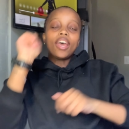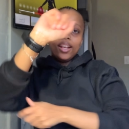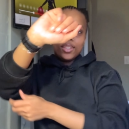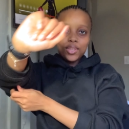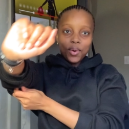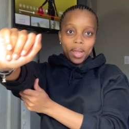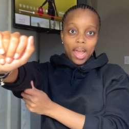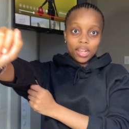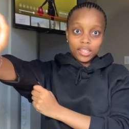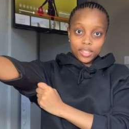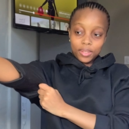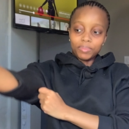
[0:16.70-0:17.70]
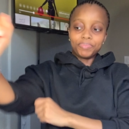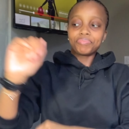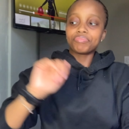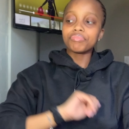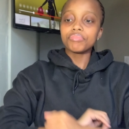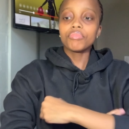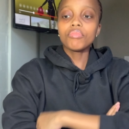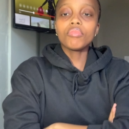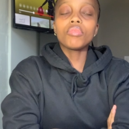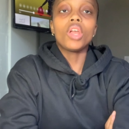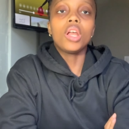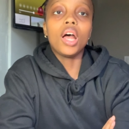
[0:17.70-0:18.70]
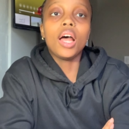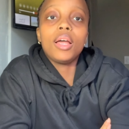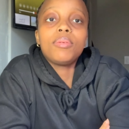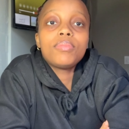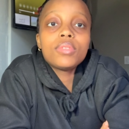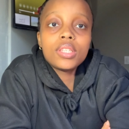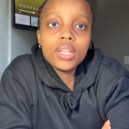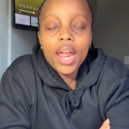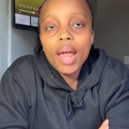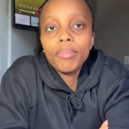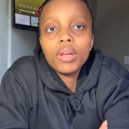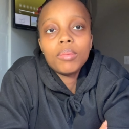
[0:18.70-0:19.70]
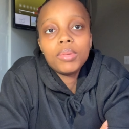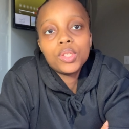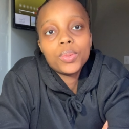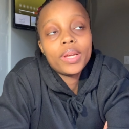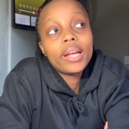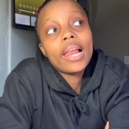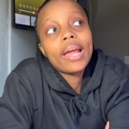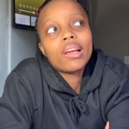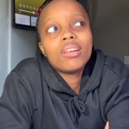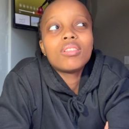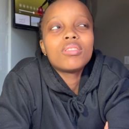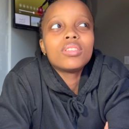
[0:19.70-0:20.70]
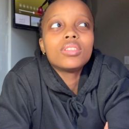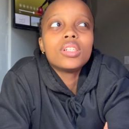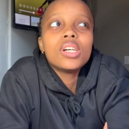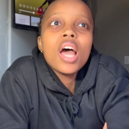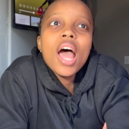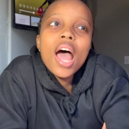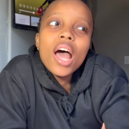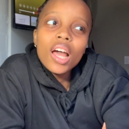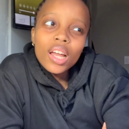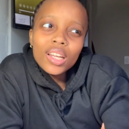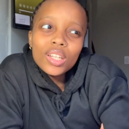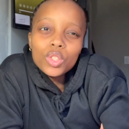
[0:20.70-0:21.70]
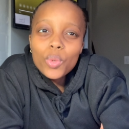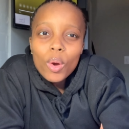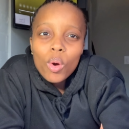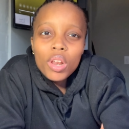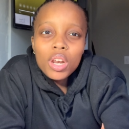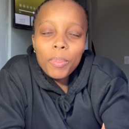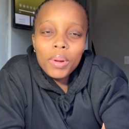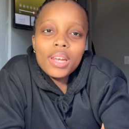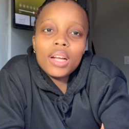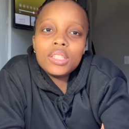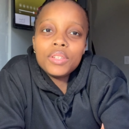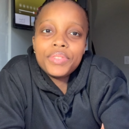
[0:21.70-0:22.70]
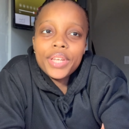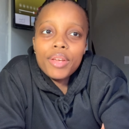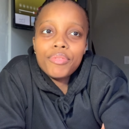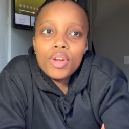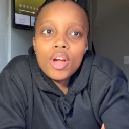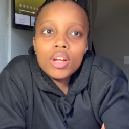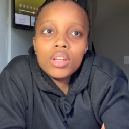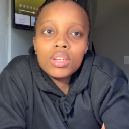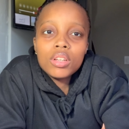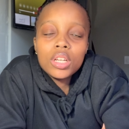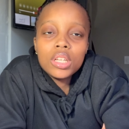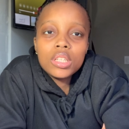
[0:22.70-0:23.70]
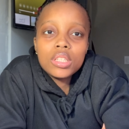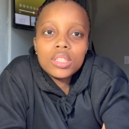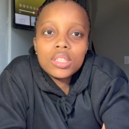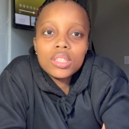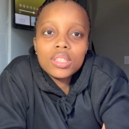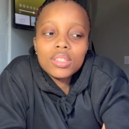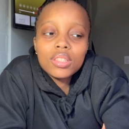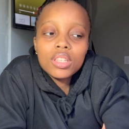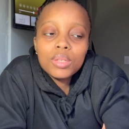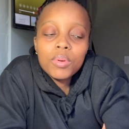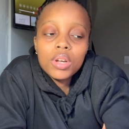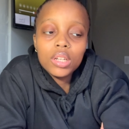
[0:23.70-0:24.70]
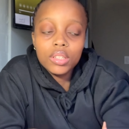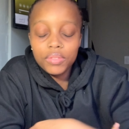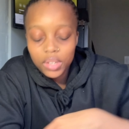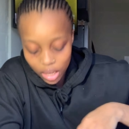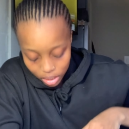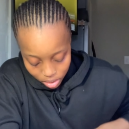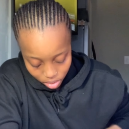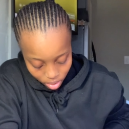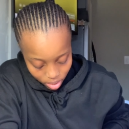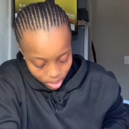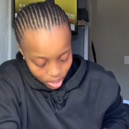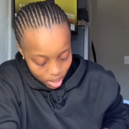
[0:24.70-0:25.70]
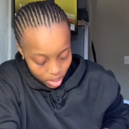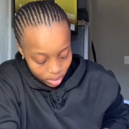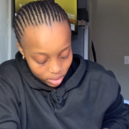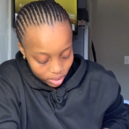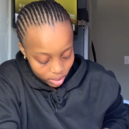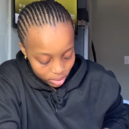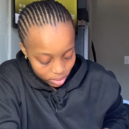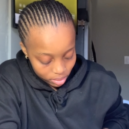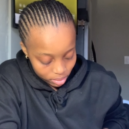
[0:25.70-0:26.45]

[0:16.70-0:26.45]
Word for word: So guys, um, today I'm gonna be doing like a little do I call it a productive day vlog? Cause this productive day is starting at